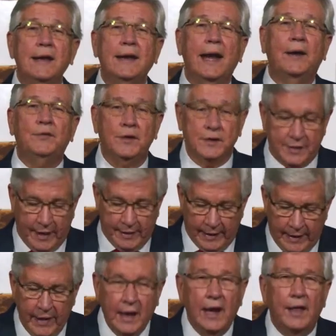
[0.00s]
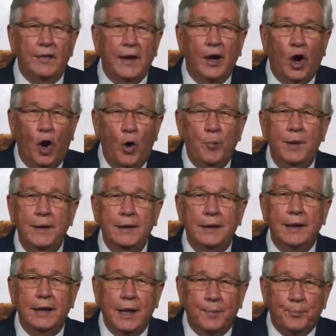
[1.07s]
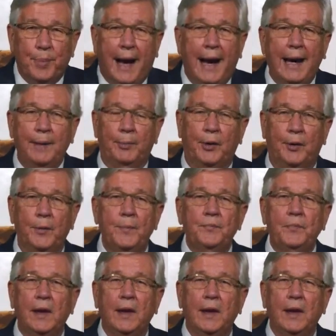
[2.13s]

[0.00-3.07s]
after Sunday, they opened the Bible,